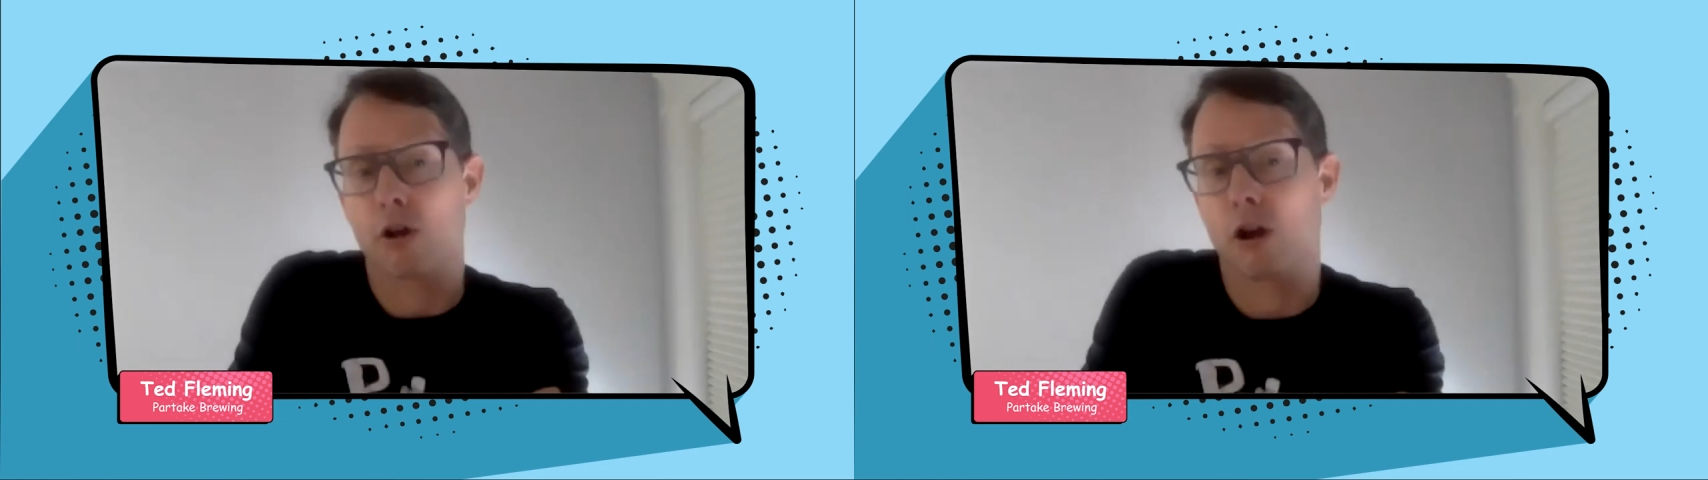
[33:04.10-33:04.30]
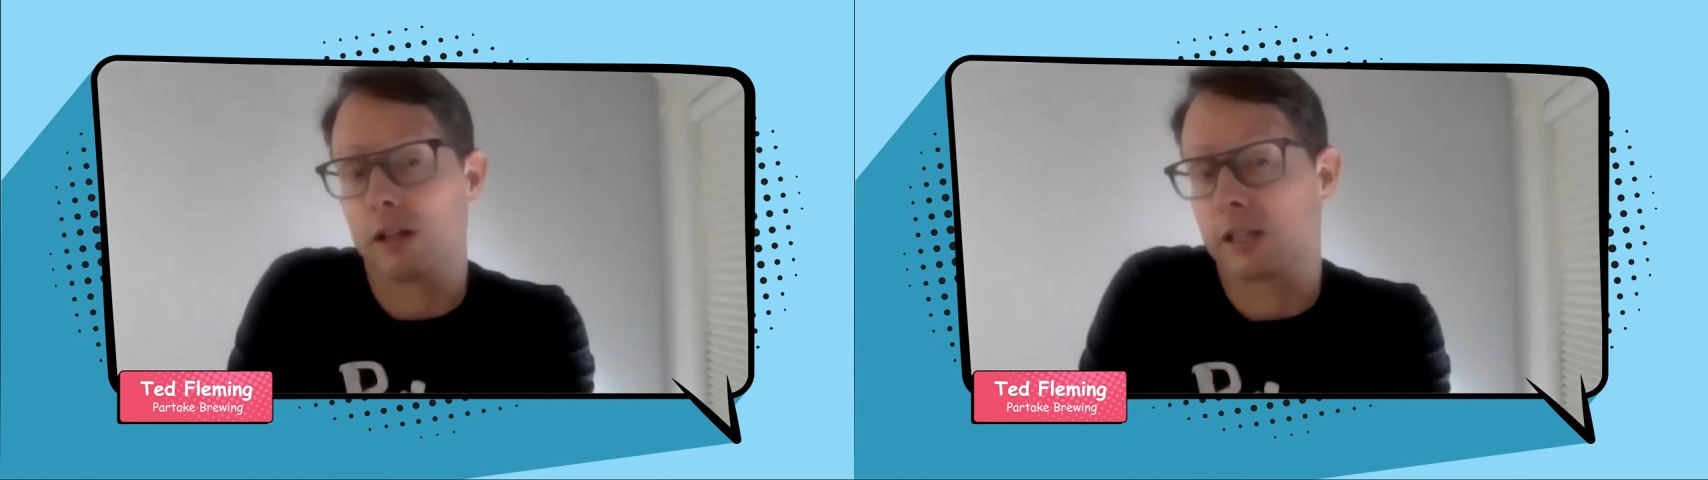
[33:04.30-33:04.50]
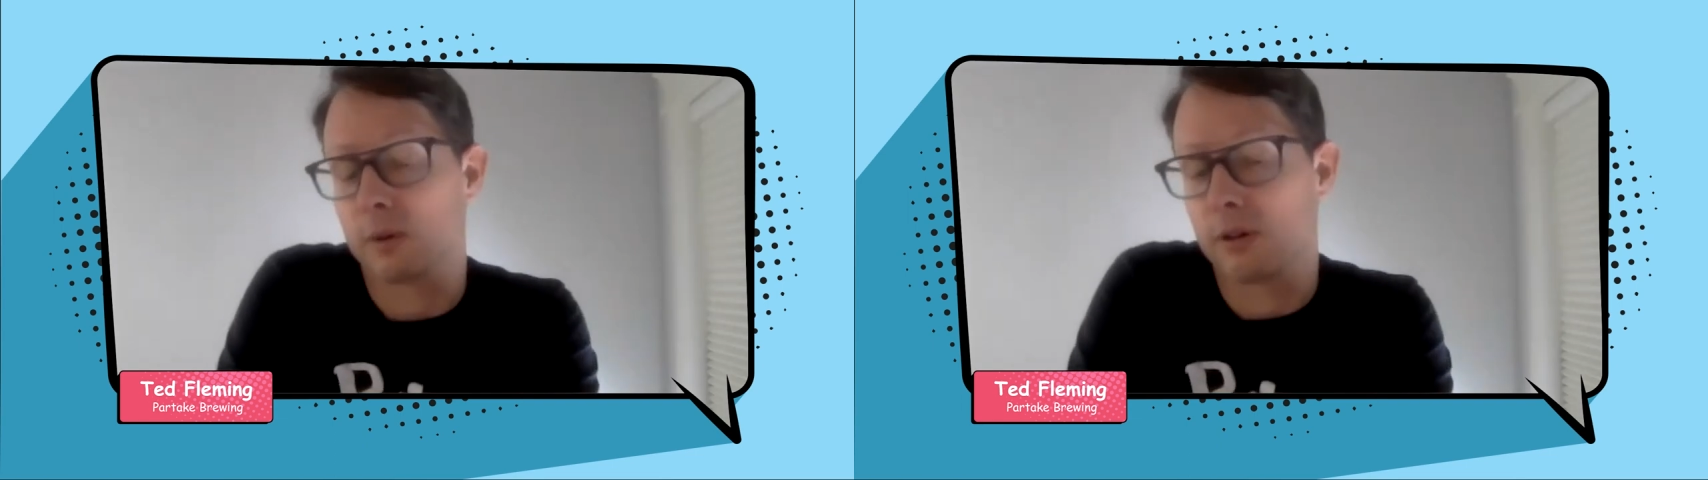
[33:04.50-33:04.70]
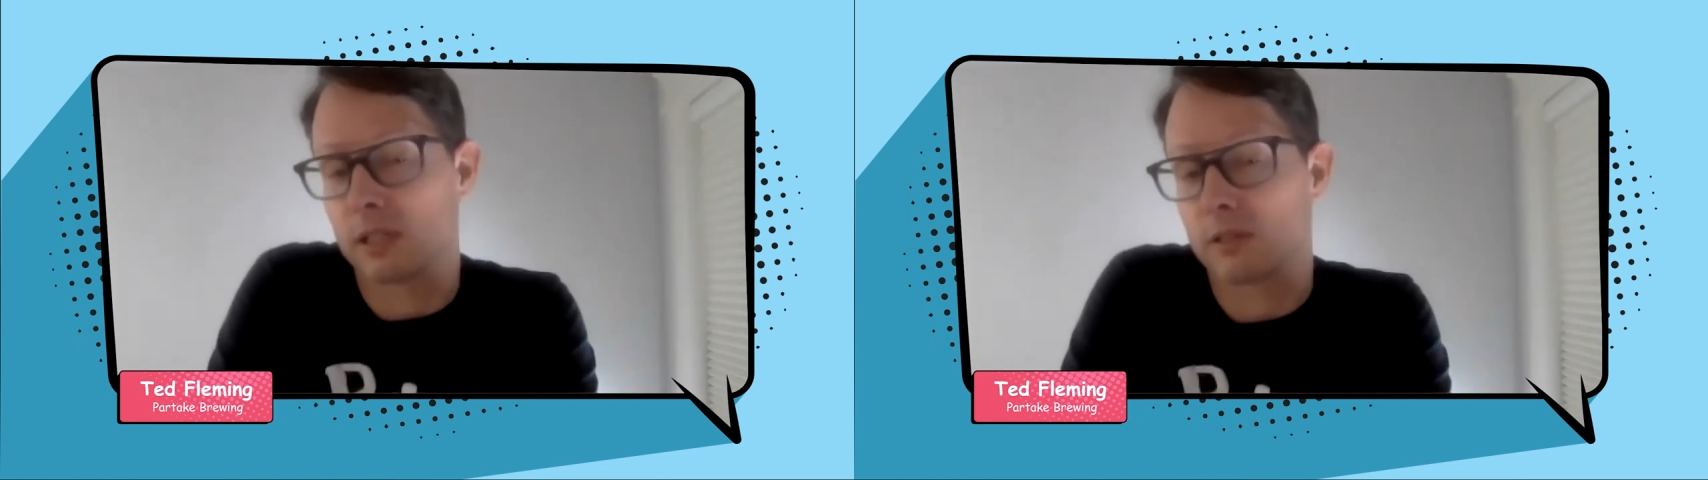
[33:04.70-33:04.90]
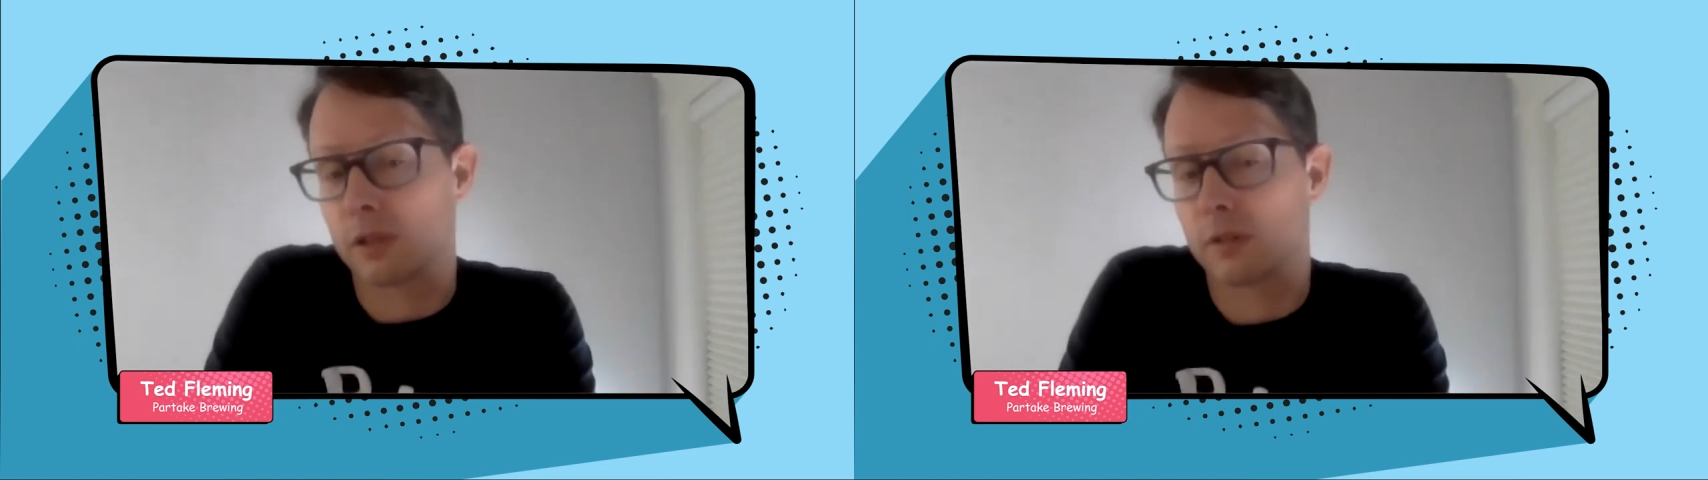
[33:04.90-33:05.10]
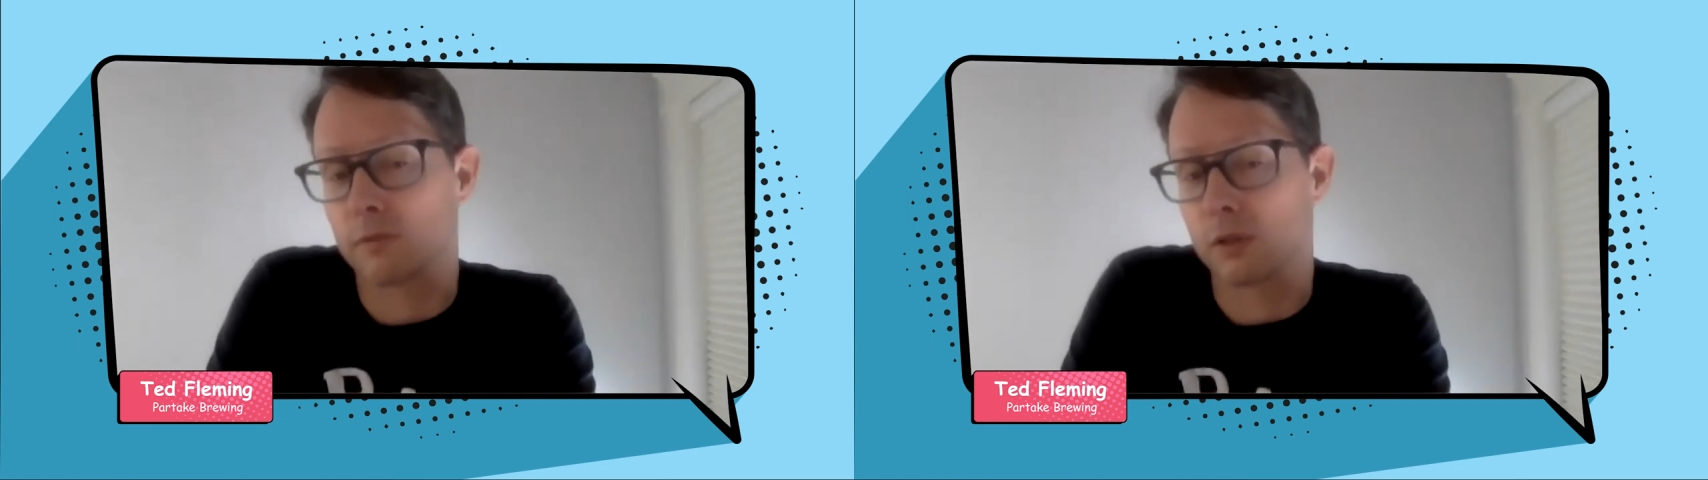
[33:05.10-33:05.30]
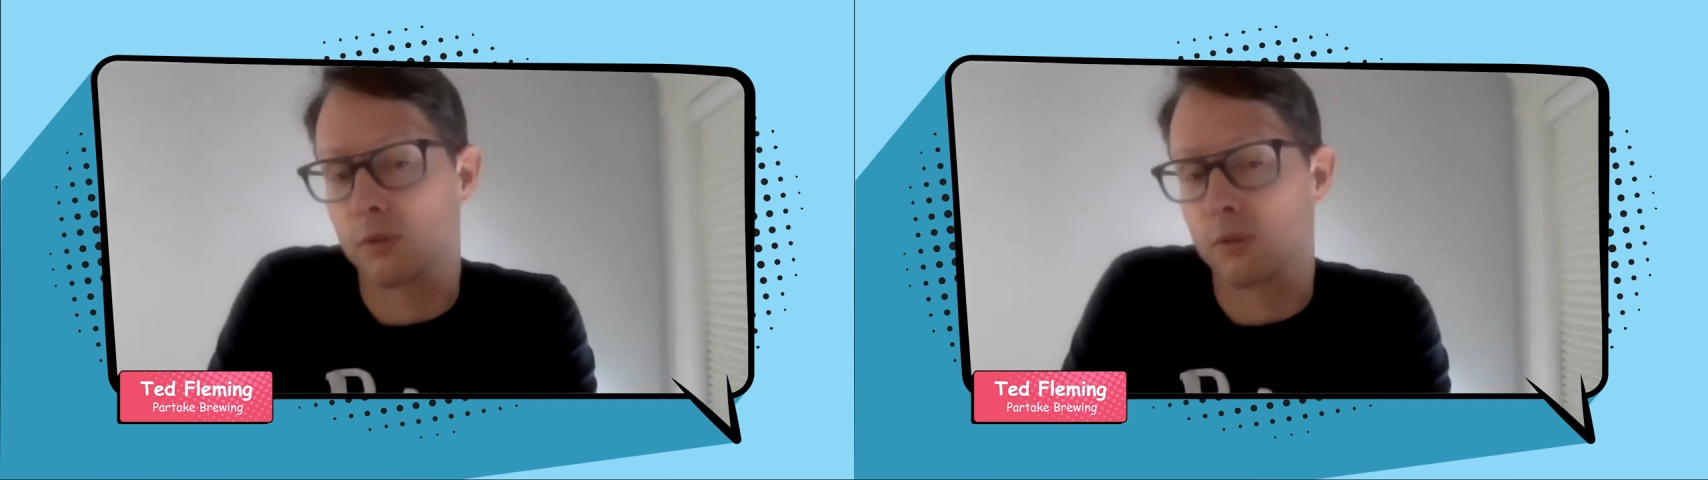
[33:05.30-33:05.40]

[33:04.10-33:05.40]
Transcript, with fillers: alcohol experience for the